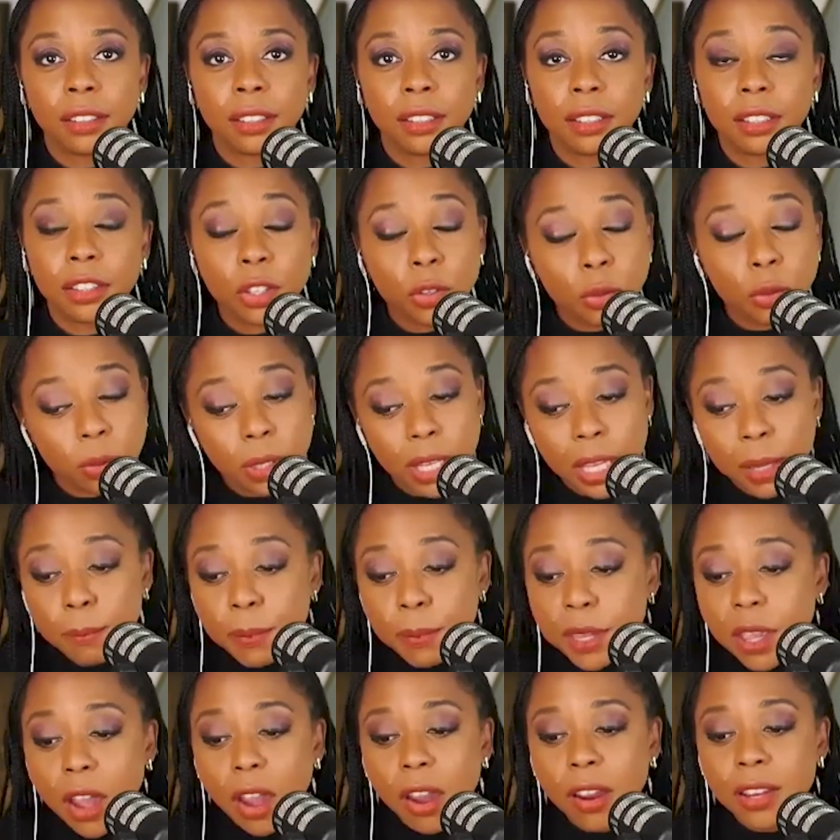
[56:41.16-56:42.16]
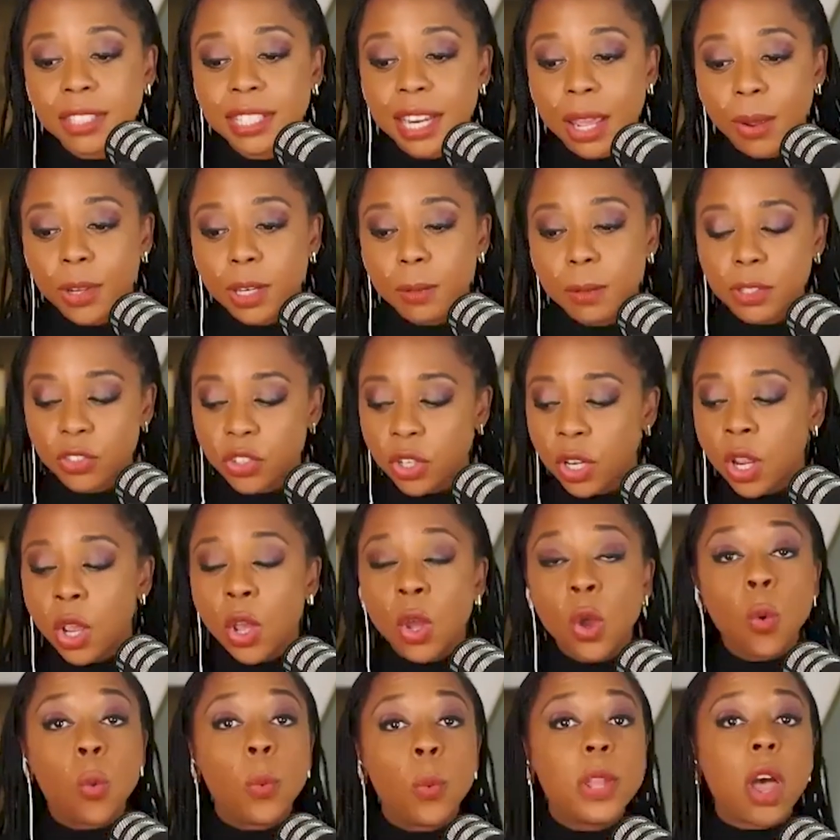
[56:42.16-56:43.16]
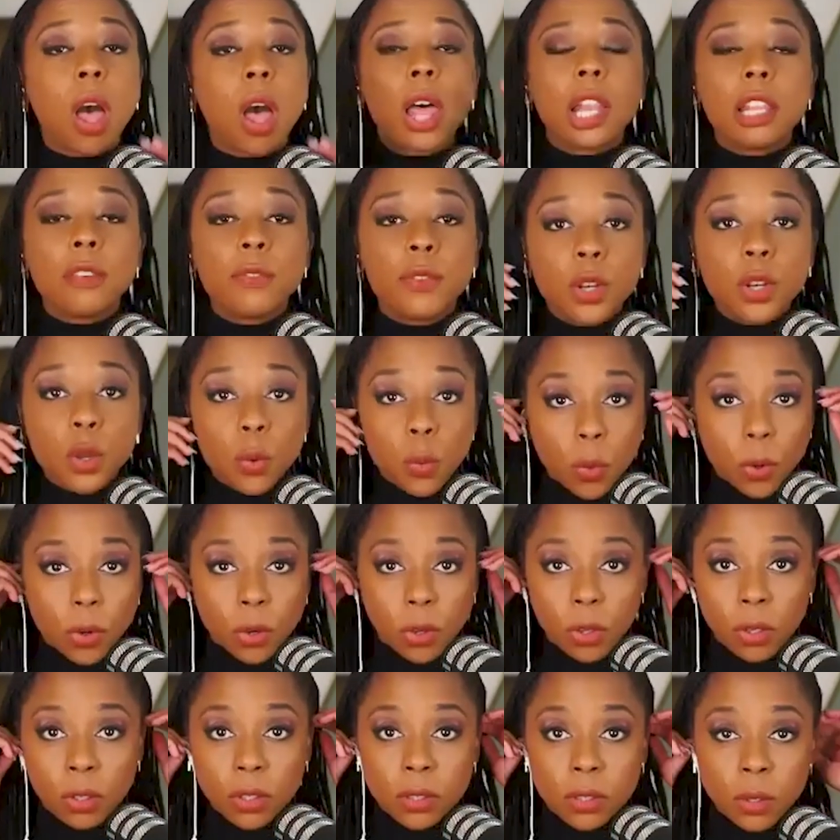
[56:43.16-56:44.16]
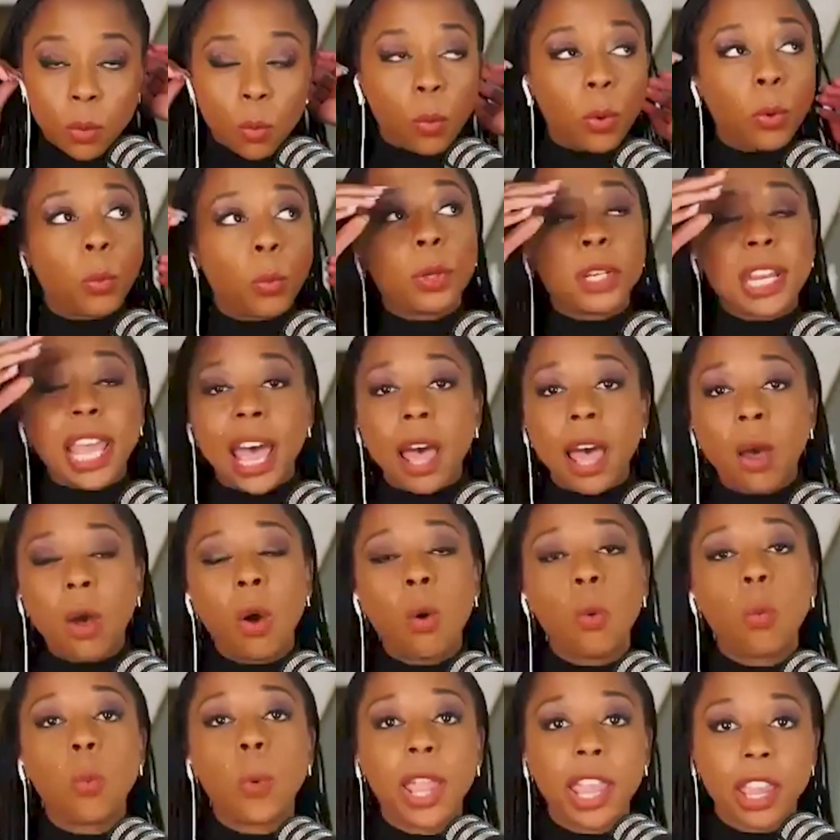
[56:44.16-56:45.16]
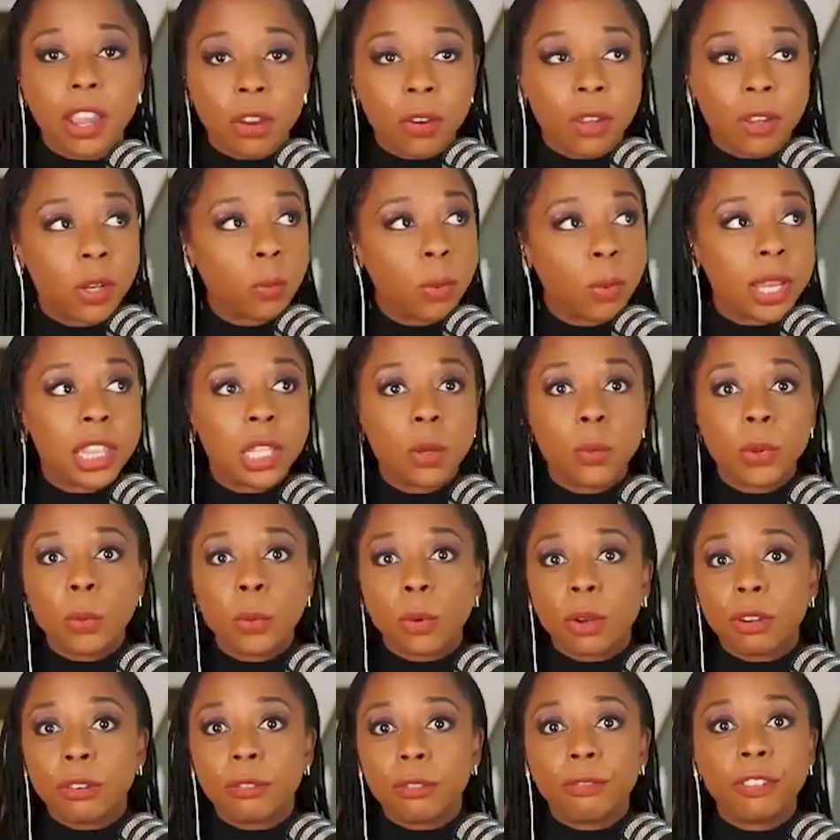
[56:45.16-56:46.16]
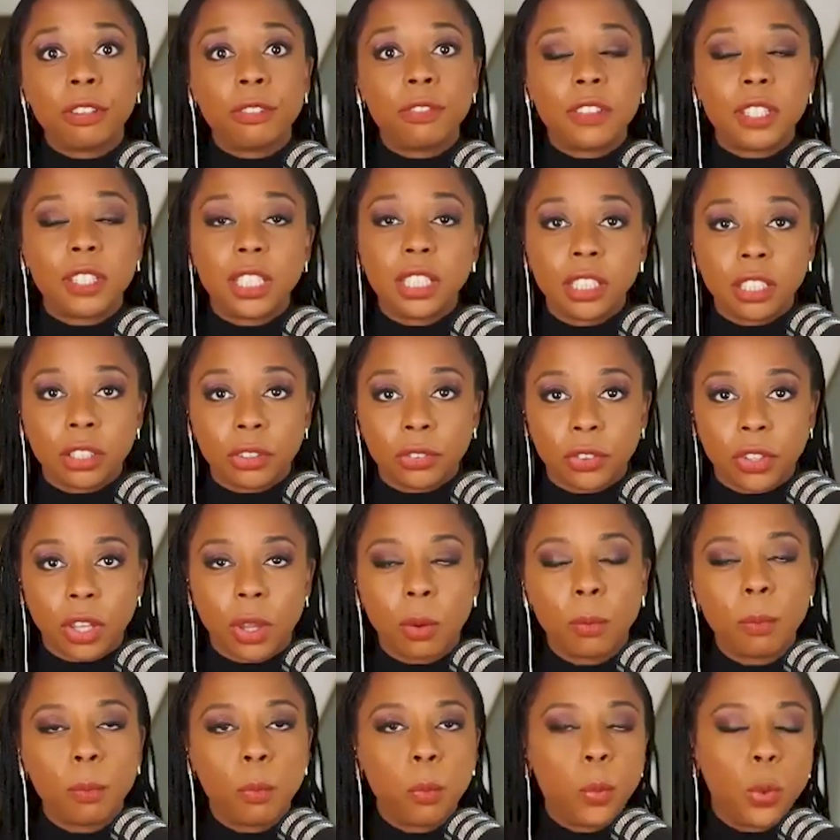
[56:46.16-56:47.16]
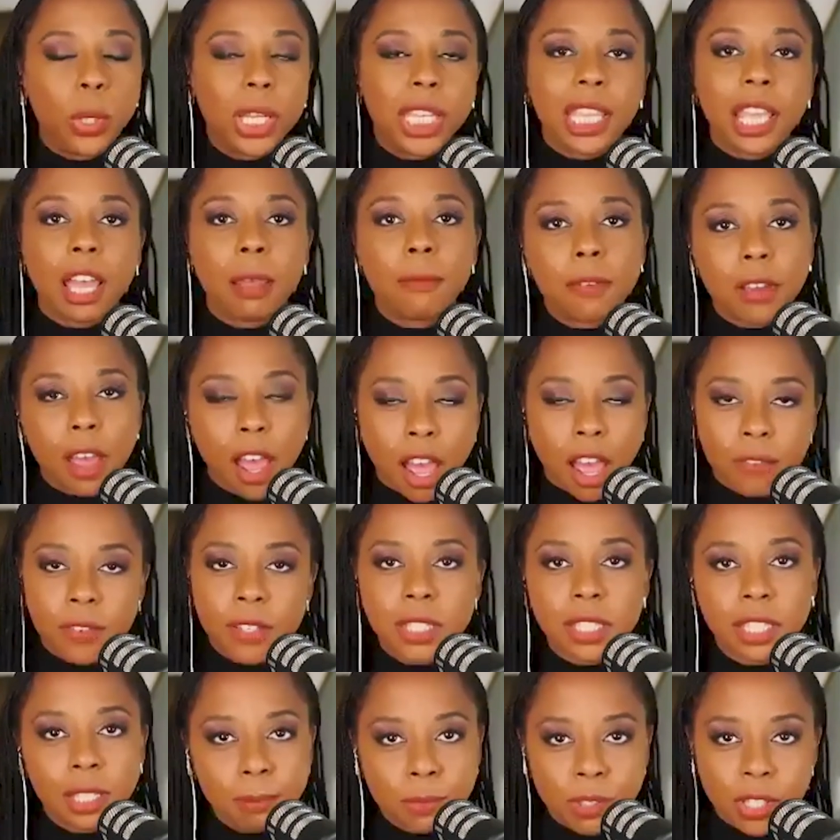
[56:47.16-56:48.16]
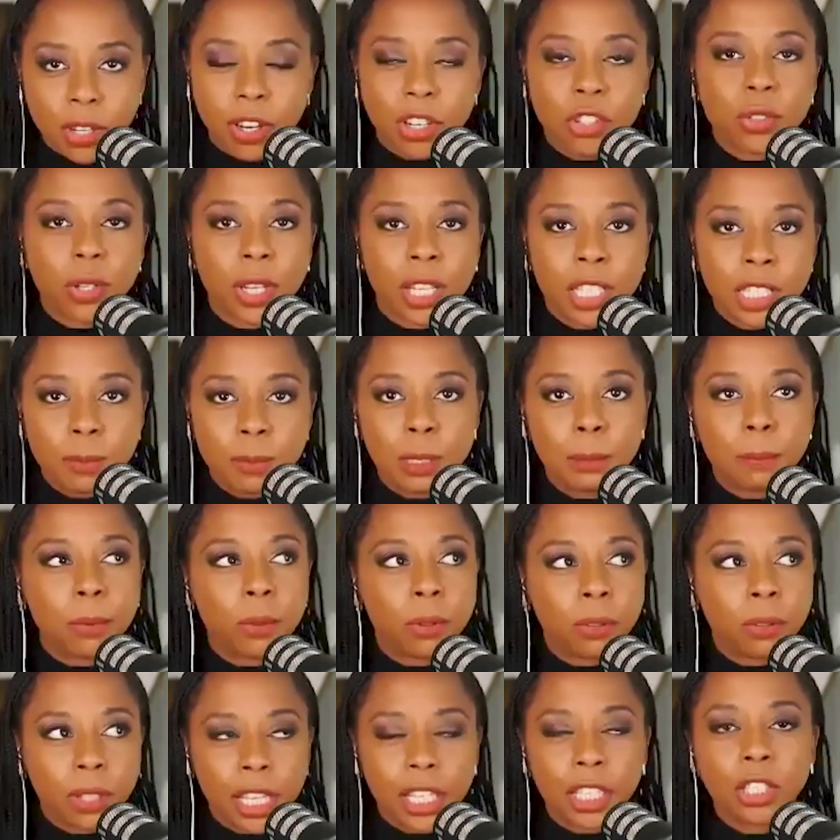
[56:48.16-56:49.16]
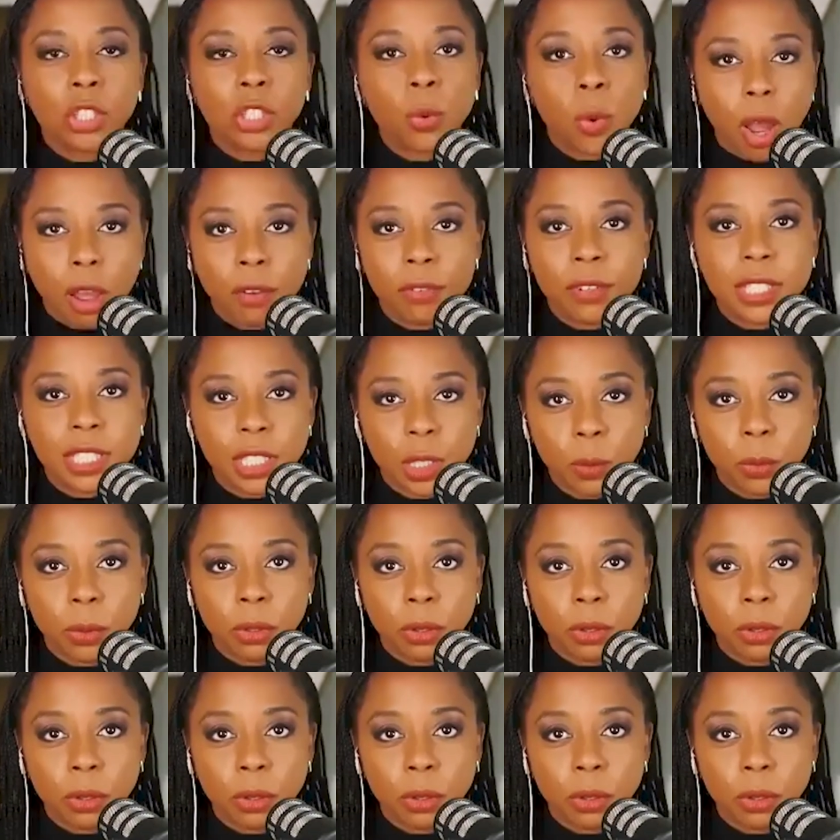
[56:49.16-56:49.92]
They're, NPR is now in a position. We all live in a world where we're now aware in a way that we weren't 15 years ago. We obviously, I'm sorry, trans people. Like you obviously were